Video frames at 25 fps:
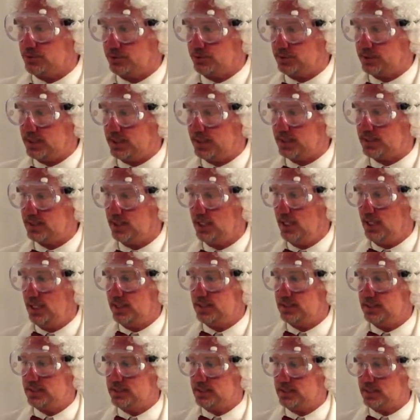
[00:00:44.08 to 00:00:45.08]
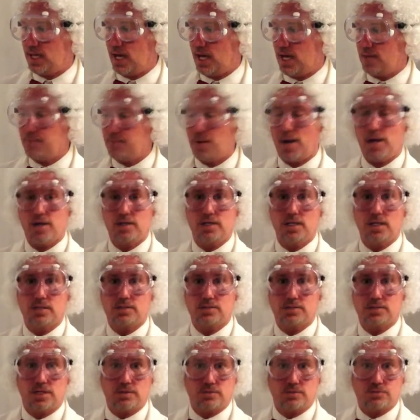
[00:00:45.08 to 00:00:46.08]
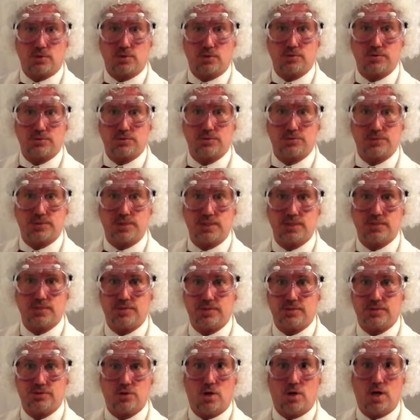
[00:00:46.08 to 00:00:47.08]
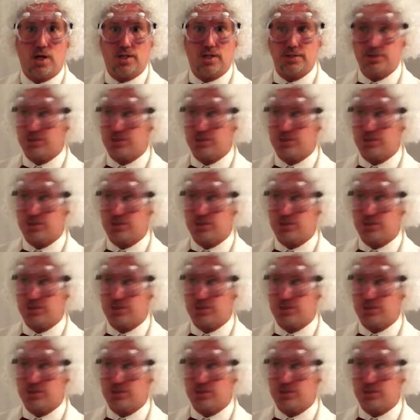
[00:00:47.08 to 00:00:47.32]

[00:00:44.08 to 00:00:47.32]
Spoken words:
to this. K parallel transforms to this, which you all